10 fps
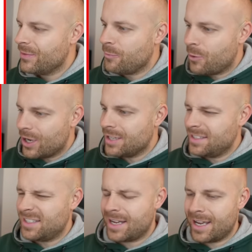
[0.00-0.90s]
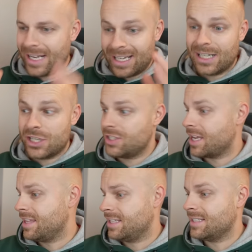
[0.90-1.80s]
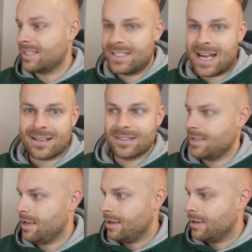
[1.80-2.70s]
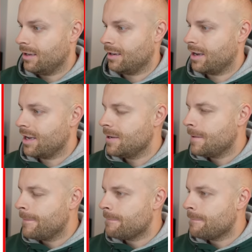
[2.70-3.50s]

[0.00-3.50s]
words that in English say this is a taxi, okay?